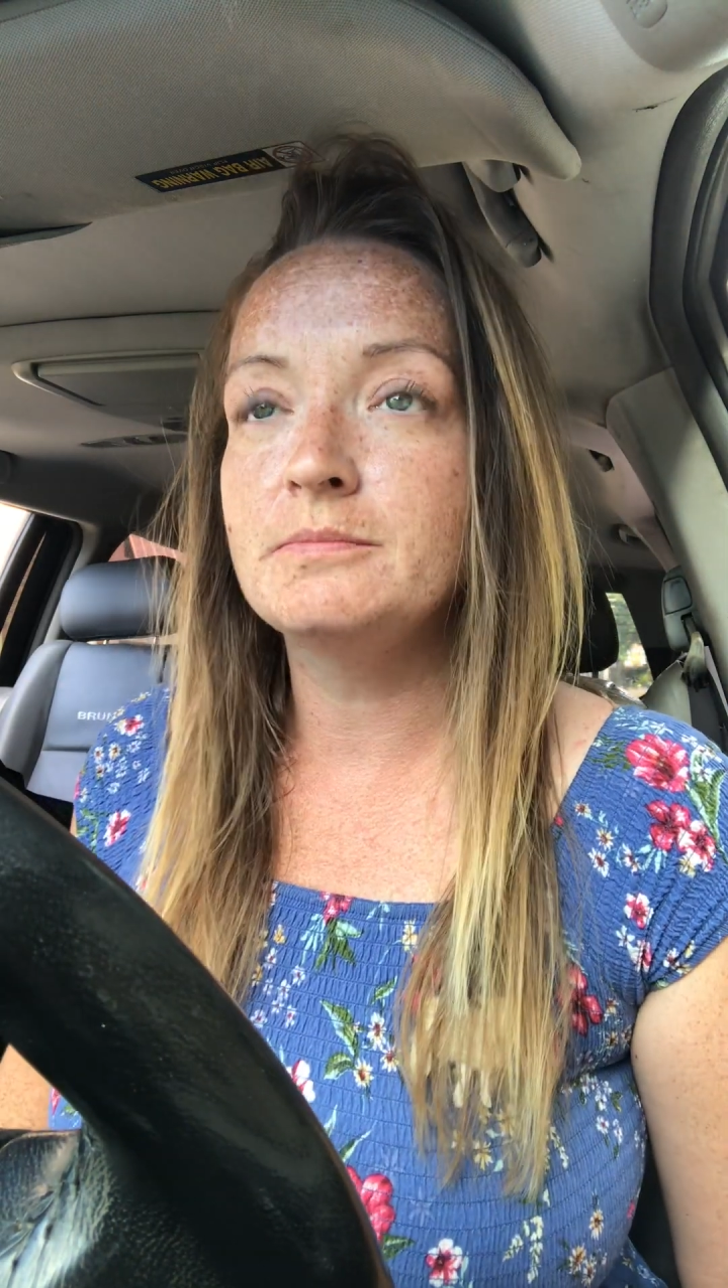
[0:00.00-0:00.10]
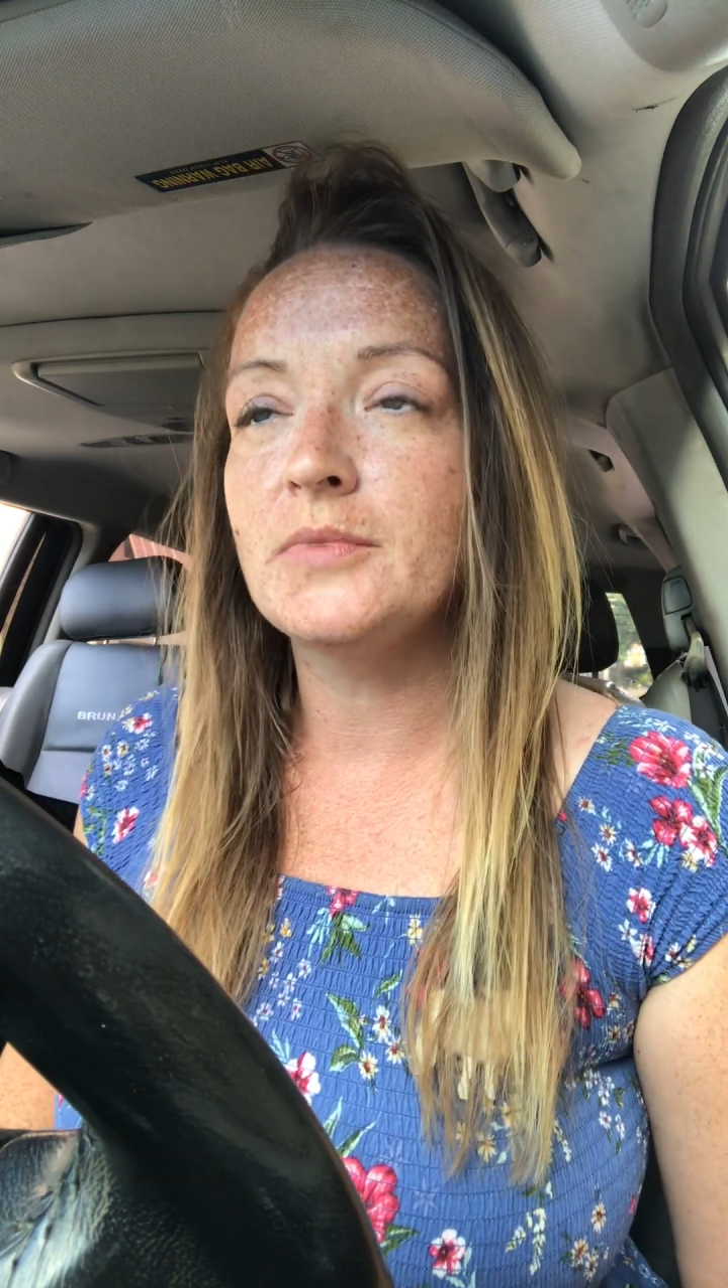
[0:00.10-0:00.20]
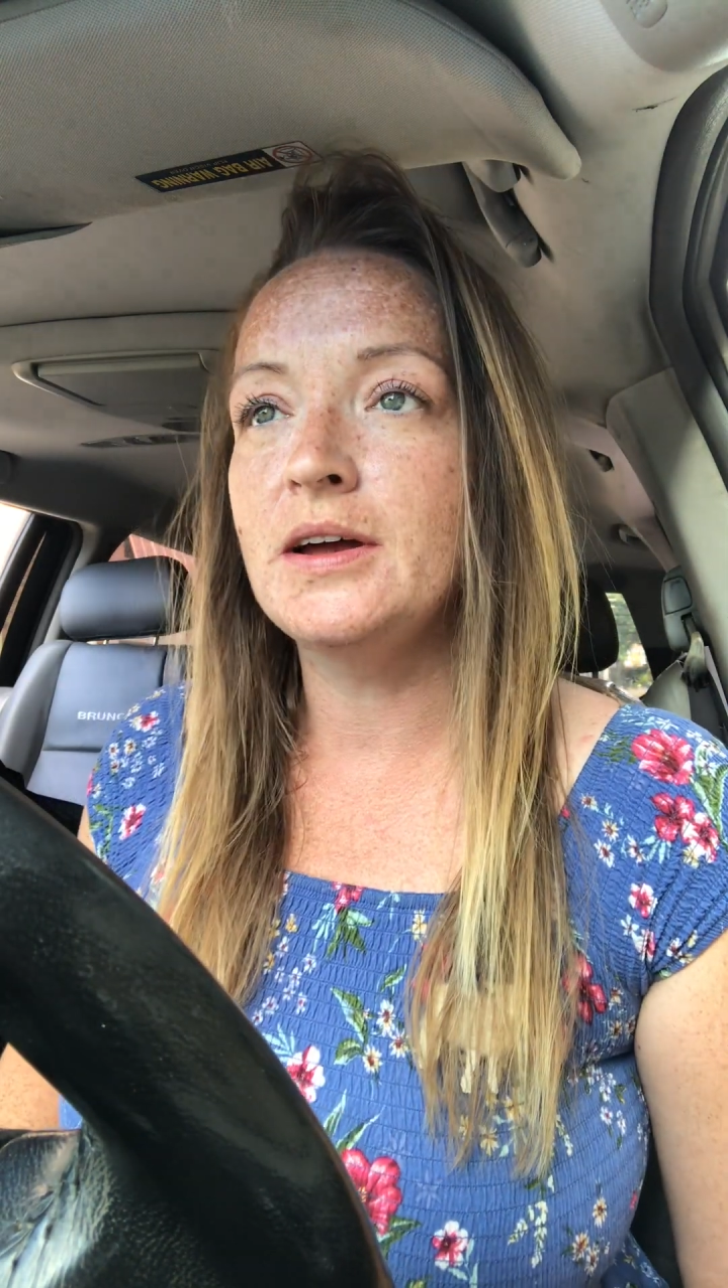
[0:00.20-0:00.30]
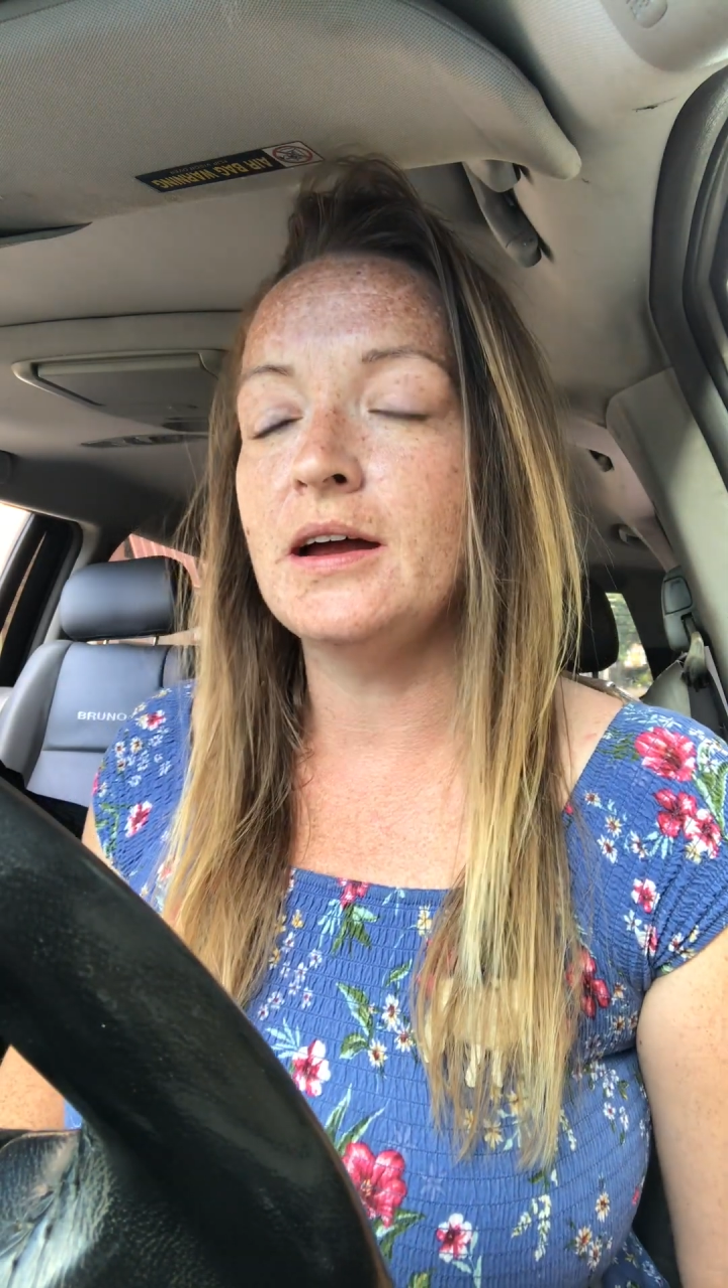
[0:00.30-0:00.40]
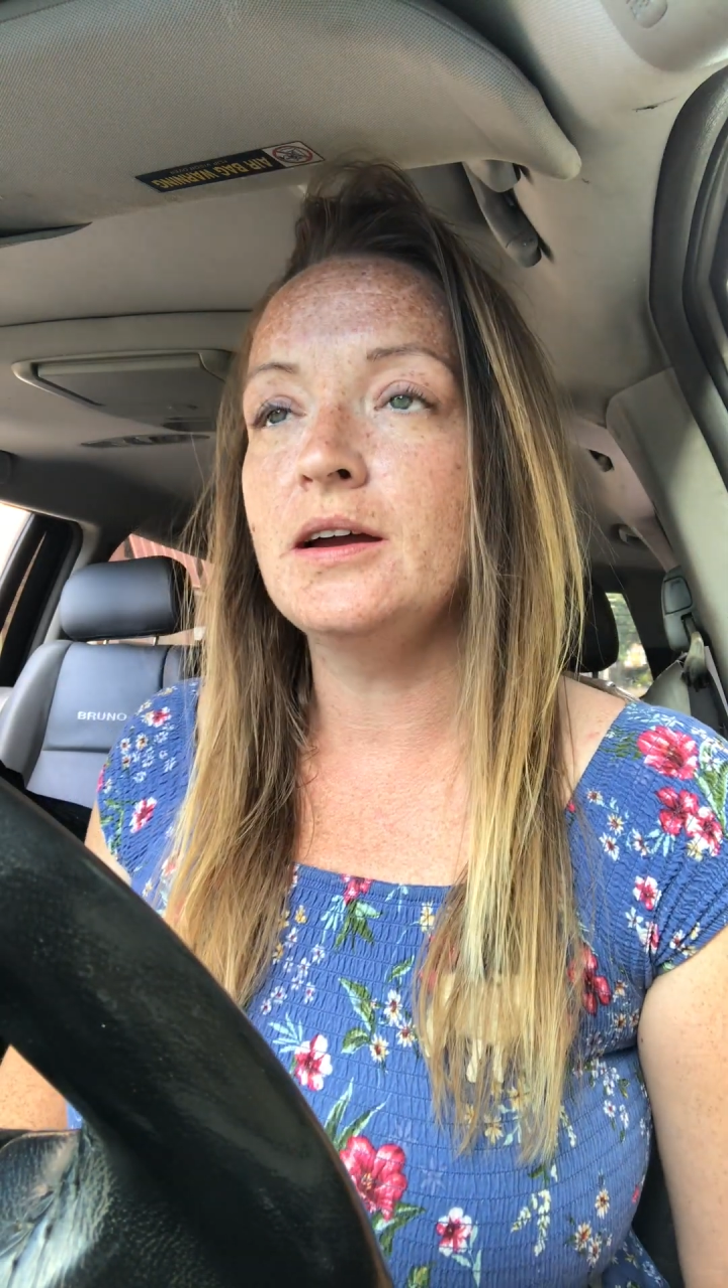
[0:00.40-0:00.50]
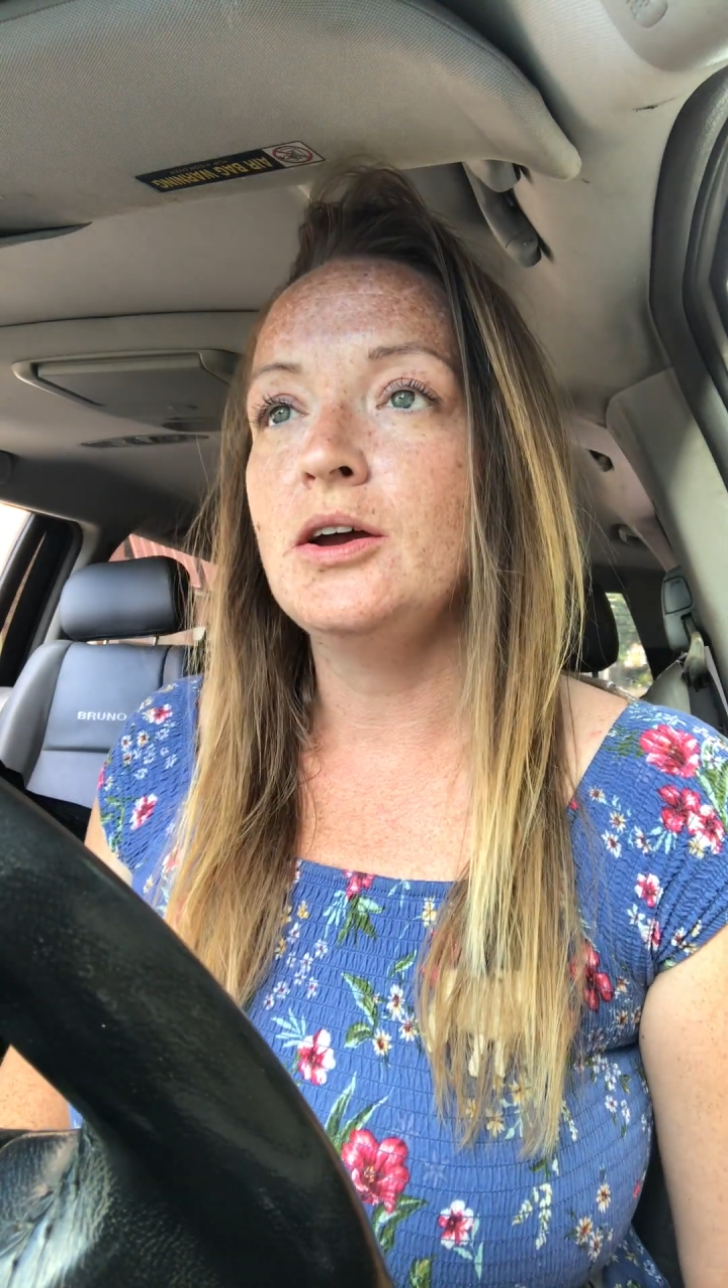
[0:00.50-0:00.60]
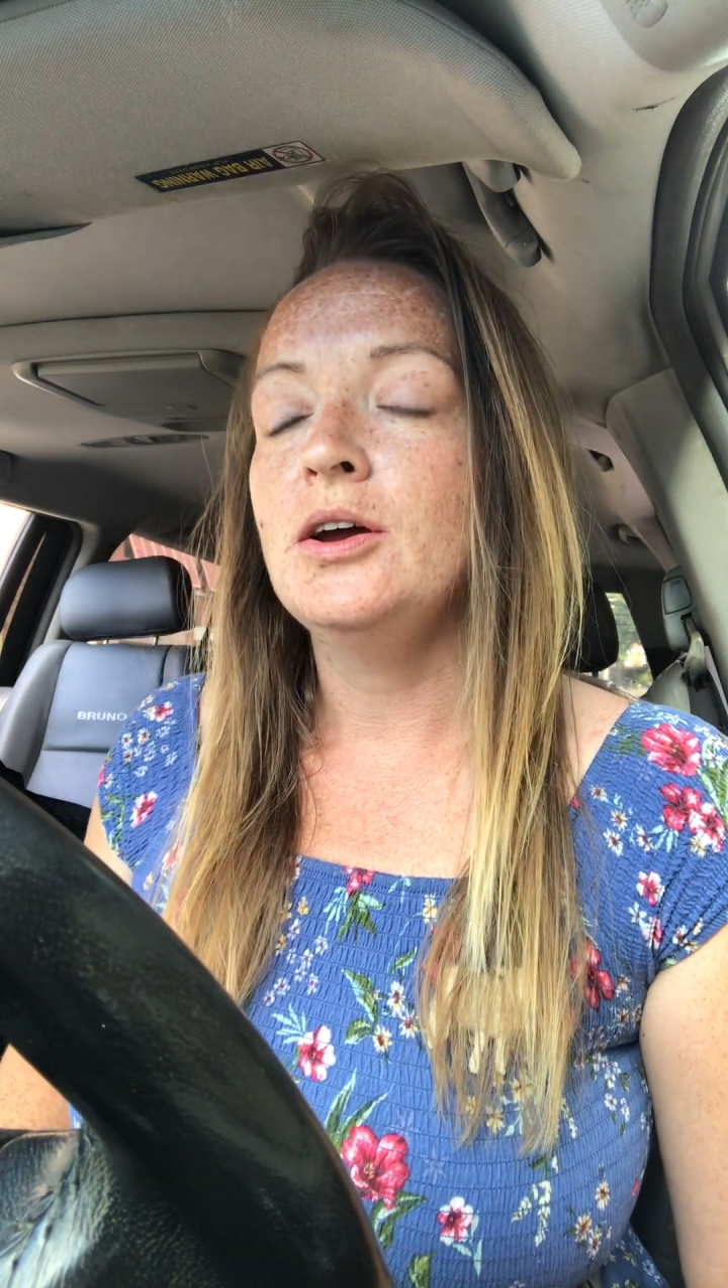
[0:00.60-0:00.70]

okay?